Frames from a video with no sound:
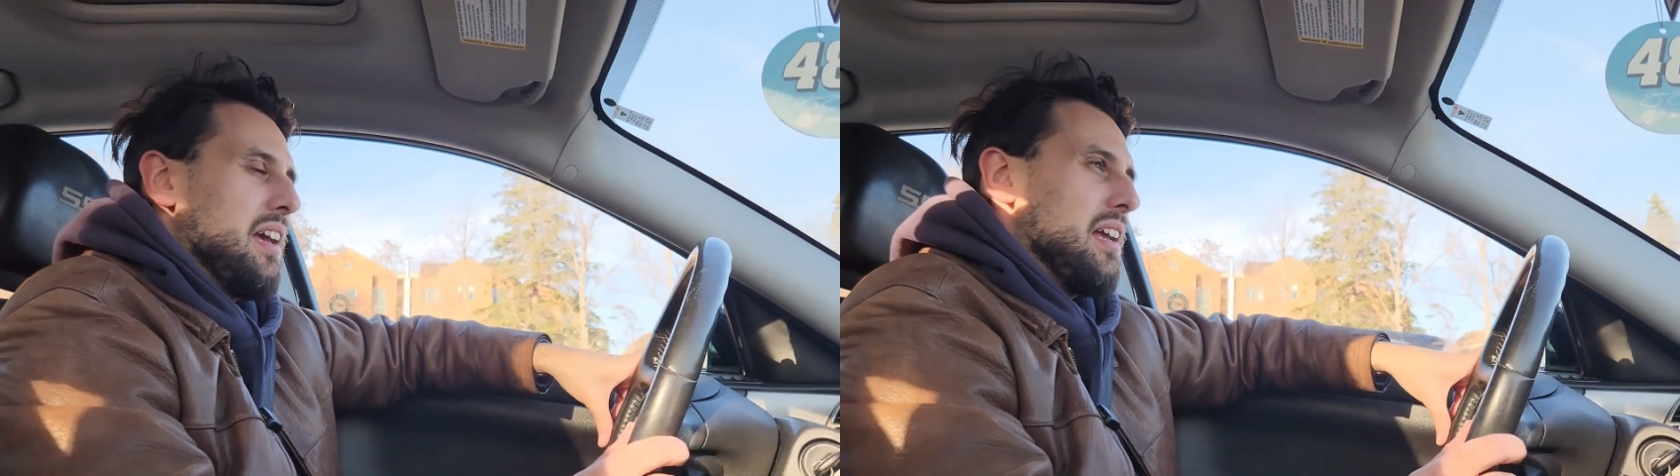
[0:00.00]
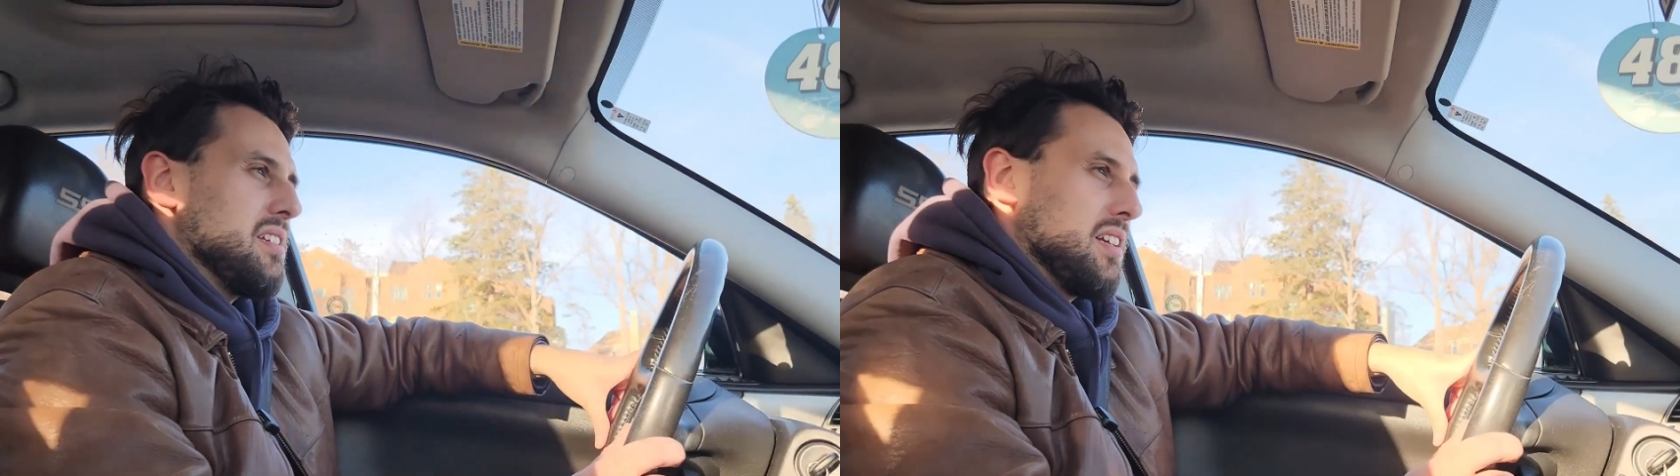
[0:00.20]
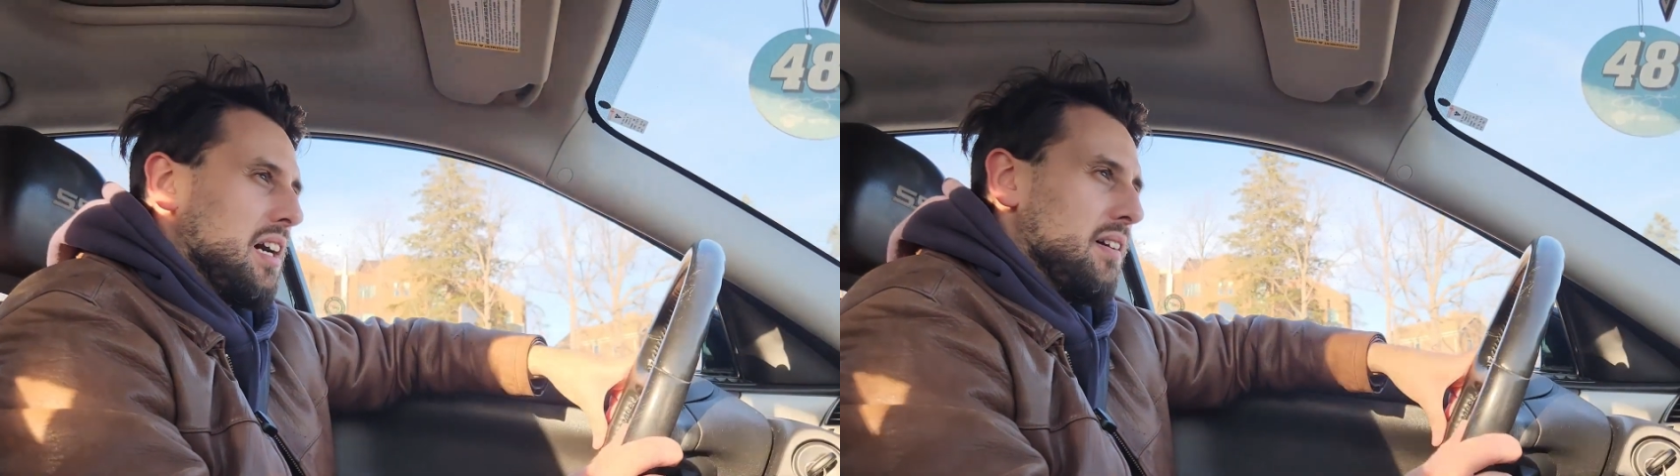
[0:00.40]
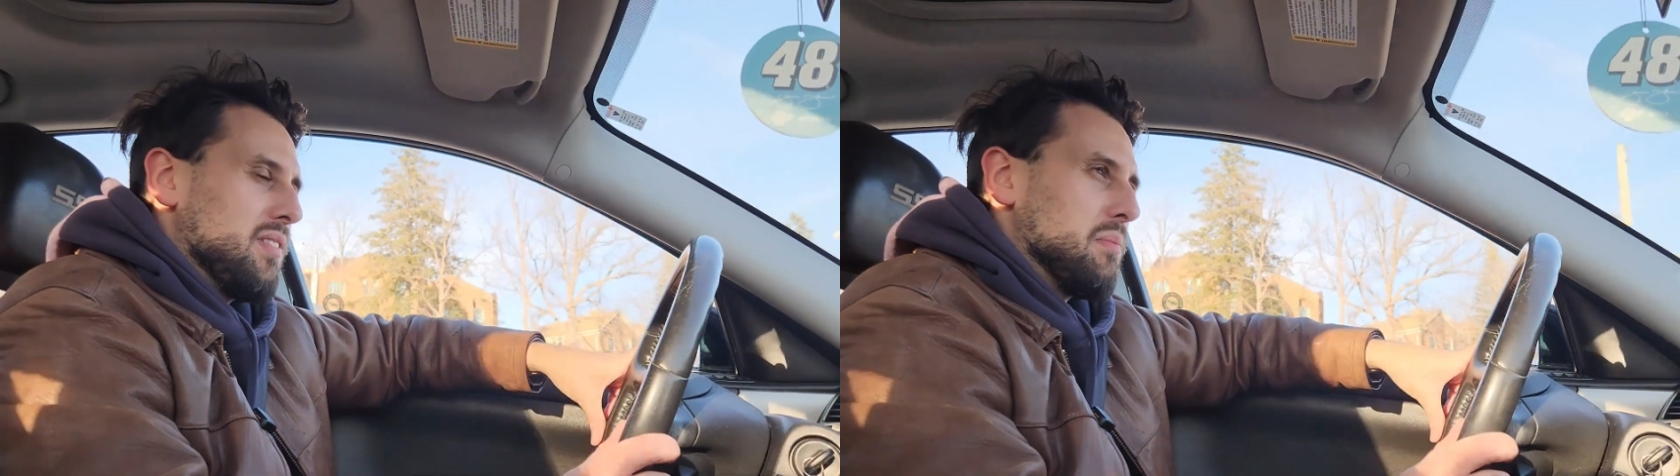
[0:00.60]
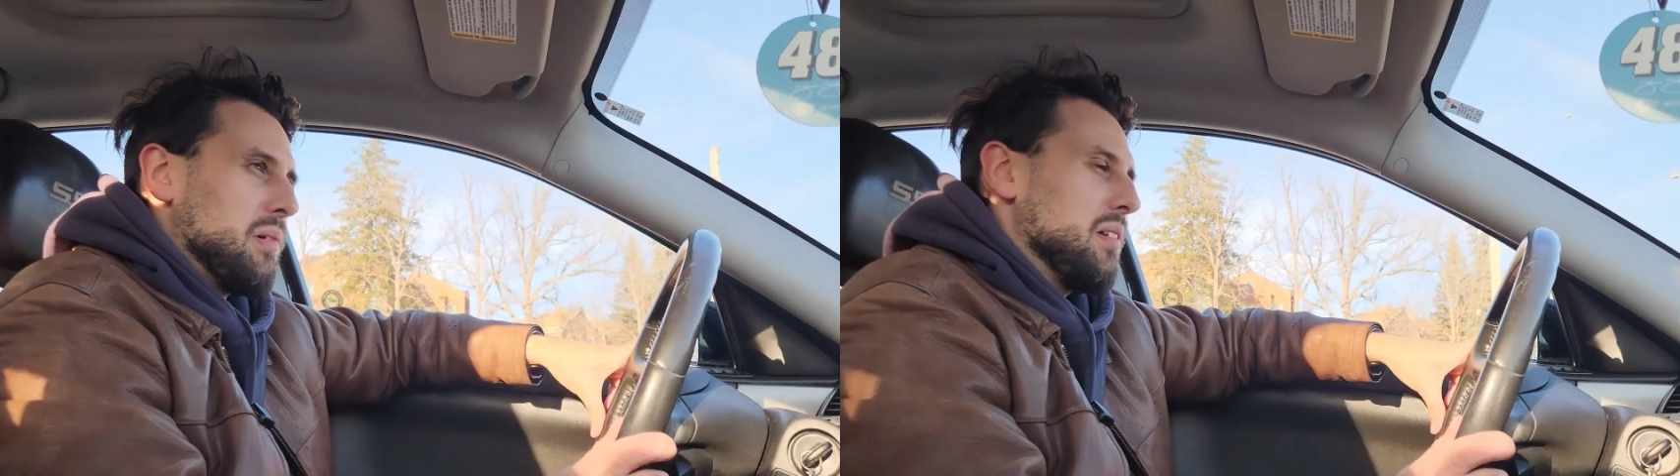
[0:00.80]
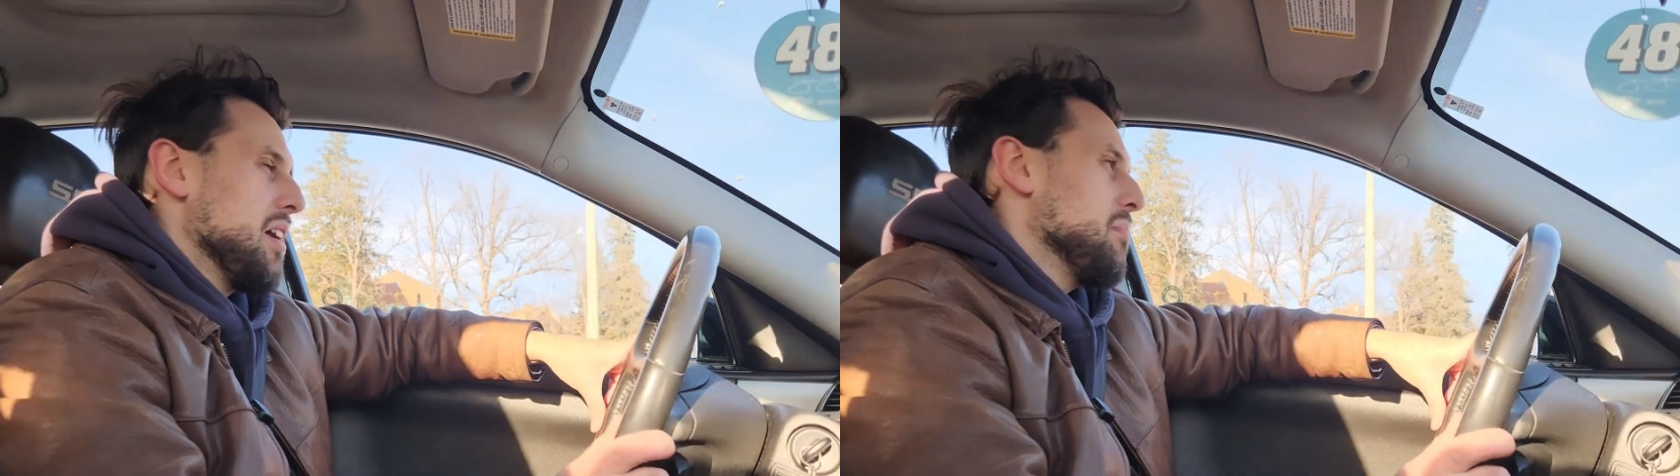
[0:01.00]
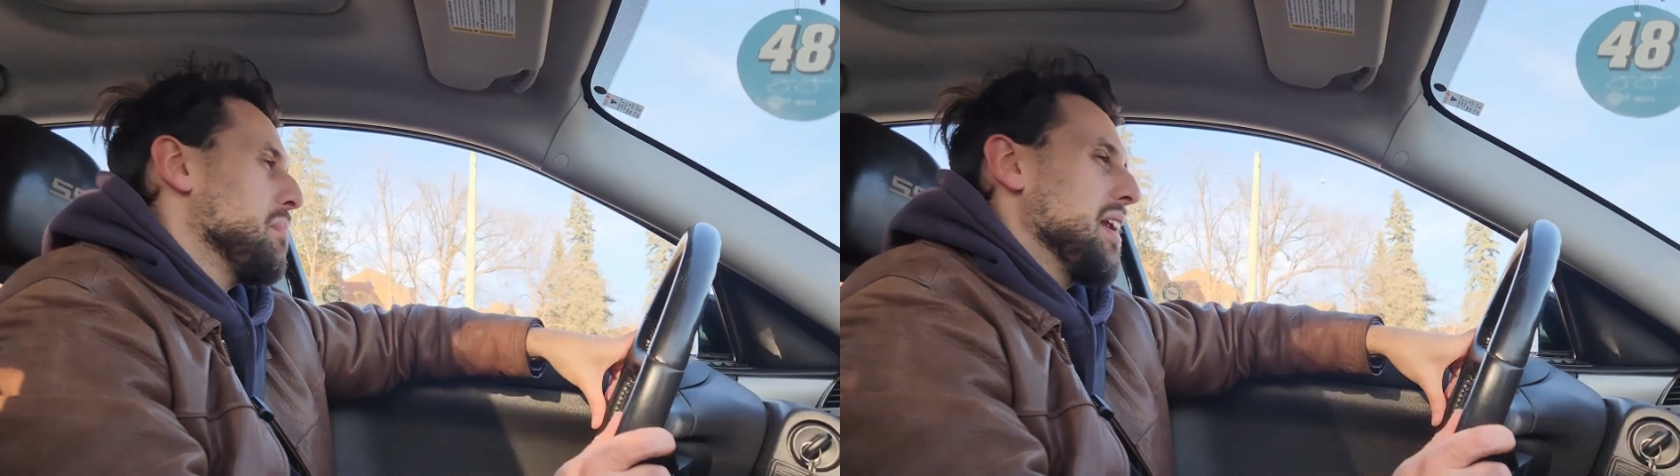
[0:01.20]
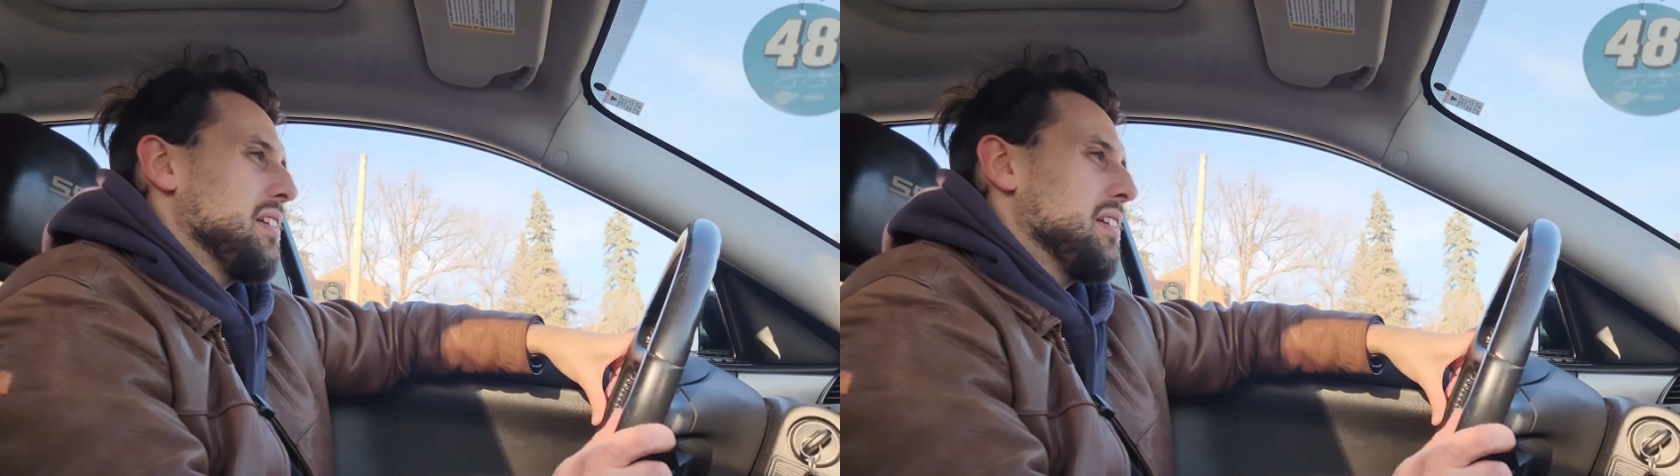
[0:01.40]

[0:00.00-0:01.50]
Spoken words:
it's comfortable, but